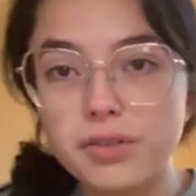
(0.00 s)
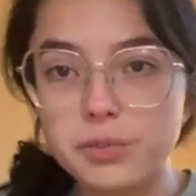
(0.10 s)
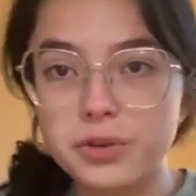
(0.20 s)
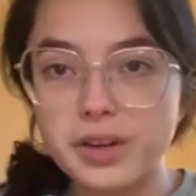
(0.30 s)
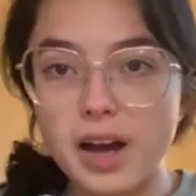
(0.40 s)

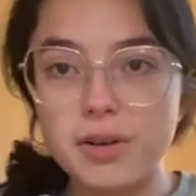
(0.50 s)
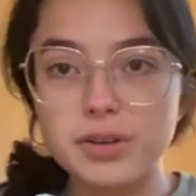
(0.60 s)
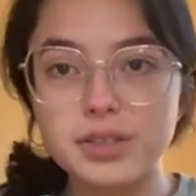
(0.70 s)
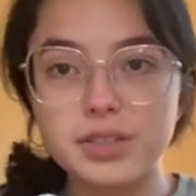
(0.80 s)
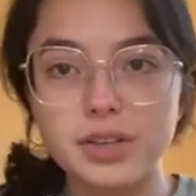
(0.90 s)
more
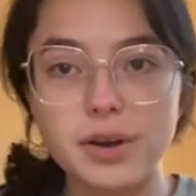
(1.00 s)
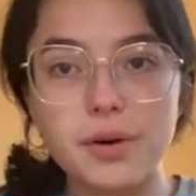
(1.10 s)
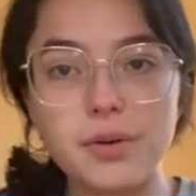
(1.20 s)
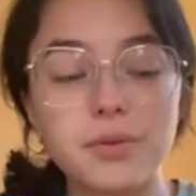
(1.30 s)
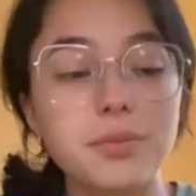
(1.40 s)
hours to
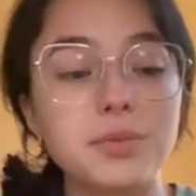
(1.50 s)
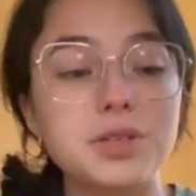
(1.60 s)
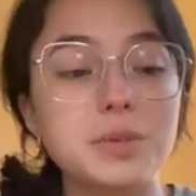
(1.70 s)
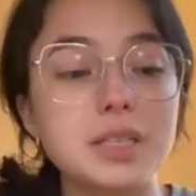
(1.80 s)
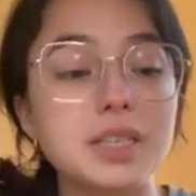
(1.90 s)
go,
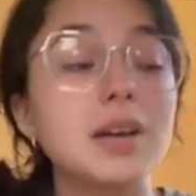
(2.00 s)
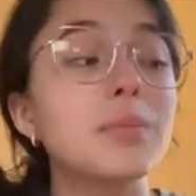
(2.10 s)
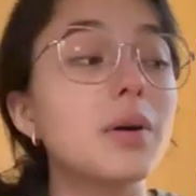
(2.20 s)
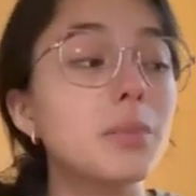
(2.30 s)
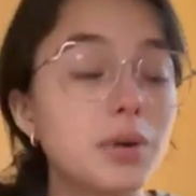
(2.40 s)
which means
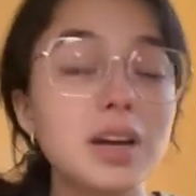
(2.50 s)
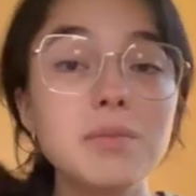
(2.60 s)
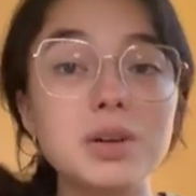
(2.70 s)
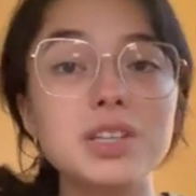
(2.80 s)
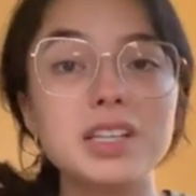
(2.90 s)
I'm pretty
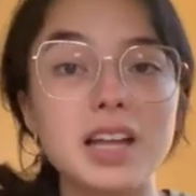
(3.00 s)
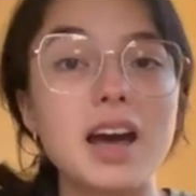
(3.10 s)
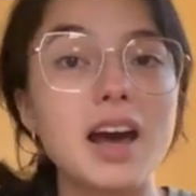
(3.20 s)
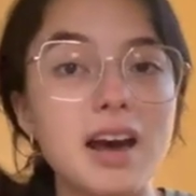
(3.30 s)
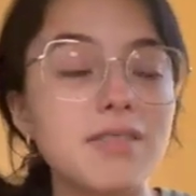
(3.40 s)
much at that
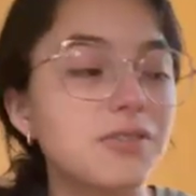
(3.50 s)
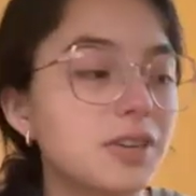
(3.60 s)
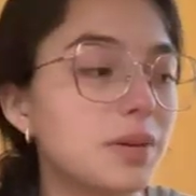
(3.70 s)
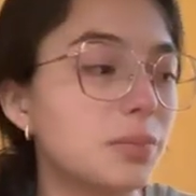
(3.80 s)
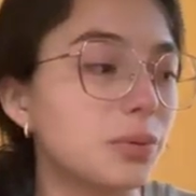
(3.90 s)

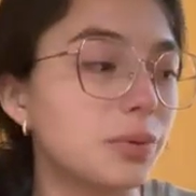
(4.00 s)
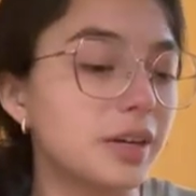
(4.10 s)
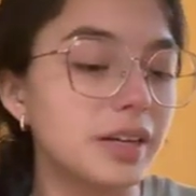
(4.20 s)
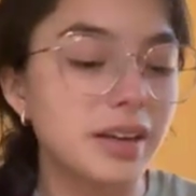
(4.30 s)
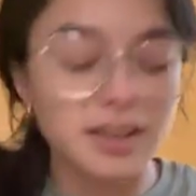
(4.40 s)
halfway
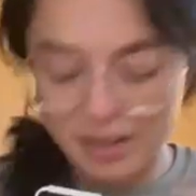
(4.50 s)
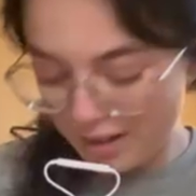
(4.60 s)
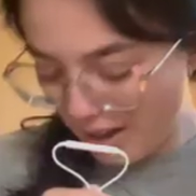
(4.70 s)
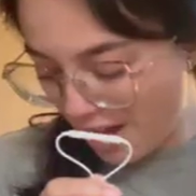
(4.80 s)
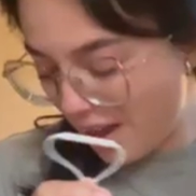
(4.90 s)
point.
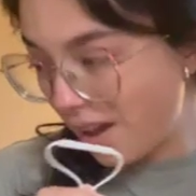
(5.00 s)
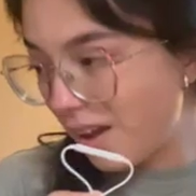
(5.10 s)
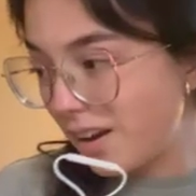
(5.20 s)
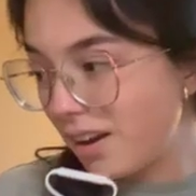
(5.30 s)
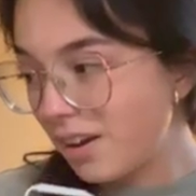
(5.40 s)

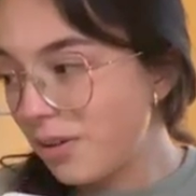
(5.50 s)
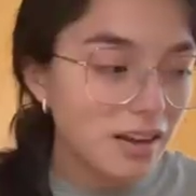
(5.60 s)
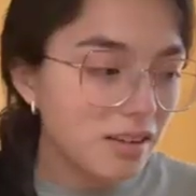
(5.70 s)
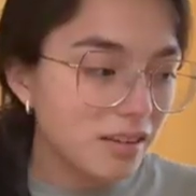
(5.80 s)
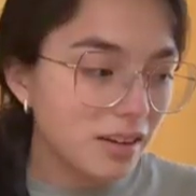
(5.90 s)
And
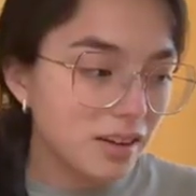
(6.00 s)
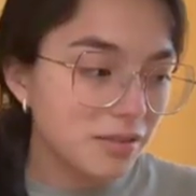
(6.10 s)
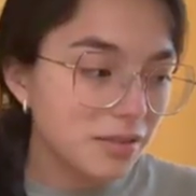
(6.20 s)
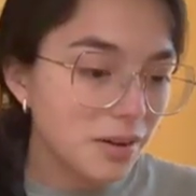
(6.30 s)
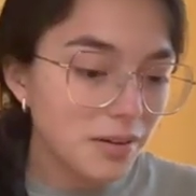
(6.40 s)
yeah, I
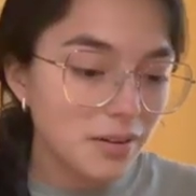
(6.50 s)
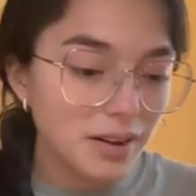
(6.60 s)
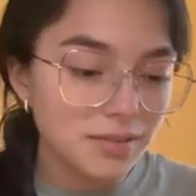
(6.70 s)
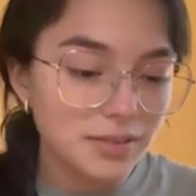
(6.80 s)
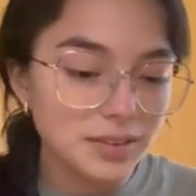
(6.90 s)
don't know.
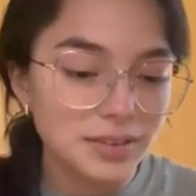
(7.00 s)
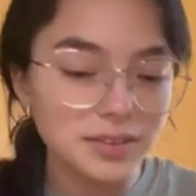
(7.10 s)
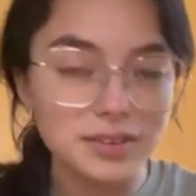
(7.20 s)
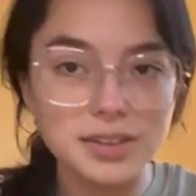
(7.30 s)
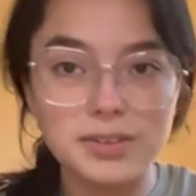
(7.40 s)
I
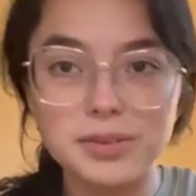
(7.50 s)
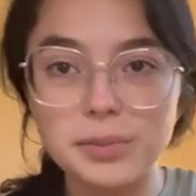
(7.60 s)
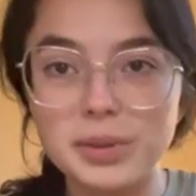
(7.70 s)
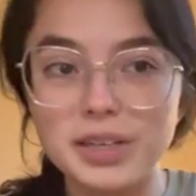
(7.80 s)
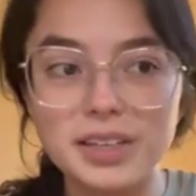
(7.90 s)
feel
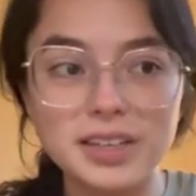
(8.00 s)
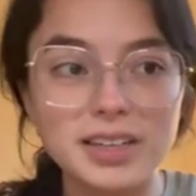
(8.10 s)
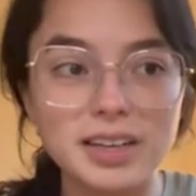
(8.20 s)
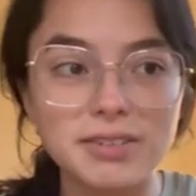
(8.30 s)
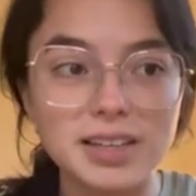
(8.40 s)
pretty
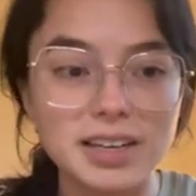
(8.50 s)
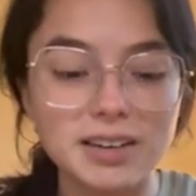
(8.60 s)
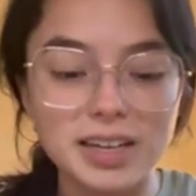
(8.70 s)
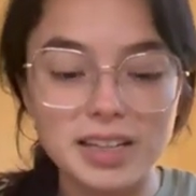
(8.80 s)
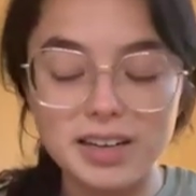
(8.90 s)
good. I feel like now
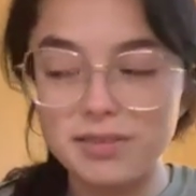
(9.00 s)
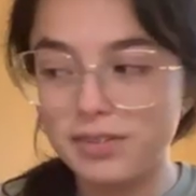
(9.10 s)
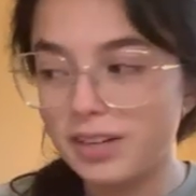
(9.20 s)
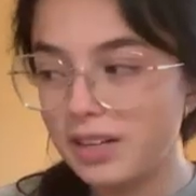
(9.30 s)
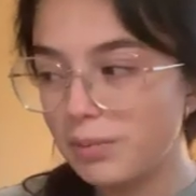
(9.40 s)
I got that
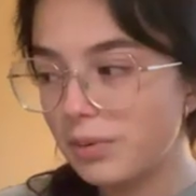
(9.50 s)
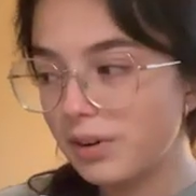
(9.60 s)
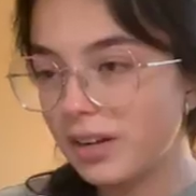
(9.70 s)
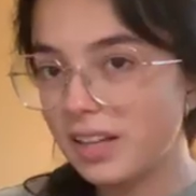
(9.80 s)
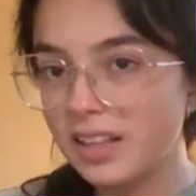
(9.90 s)
reading
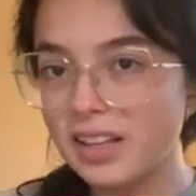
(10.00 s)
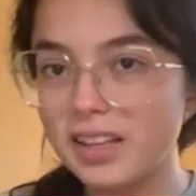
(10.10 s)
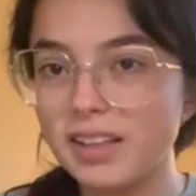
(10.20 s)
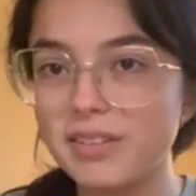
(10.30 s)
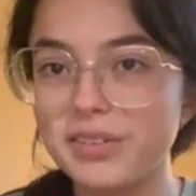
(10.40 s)

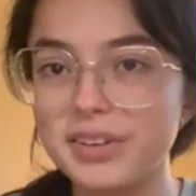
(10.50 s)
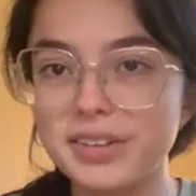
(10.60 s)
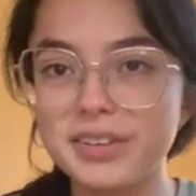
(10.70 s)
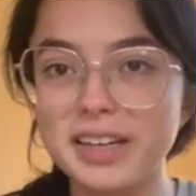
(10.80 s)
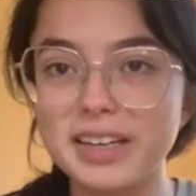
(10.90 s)
paralysis where
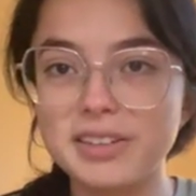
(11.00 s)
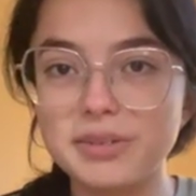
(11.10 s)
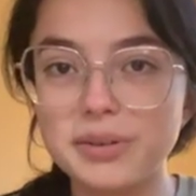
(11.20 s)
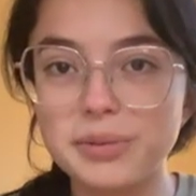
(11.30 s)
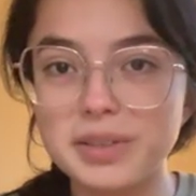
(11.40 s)
you like
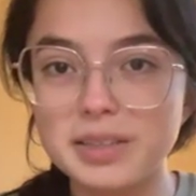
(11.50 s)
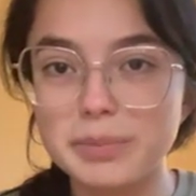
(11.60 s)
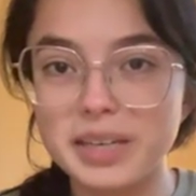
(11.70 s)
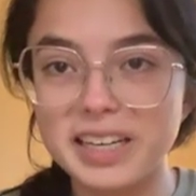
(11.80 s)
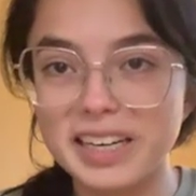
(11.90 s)
don't know what to
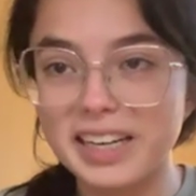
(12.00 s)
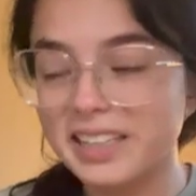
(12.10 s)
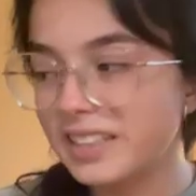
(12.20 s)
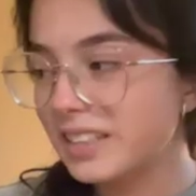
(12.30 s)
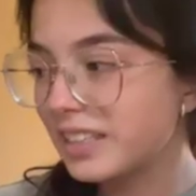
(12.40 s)
pick
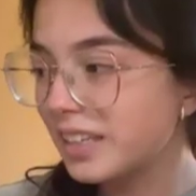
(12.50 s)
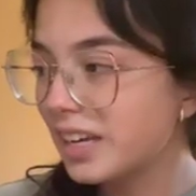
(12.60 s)
next.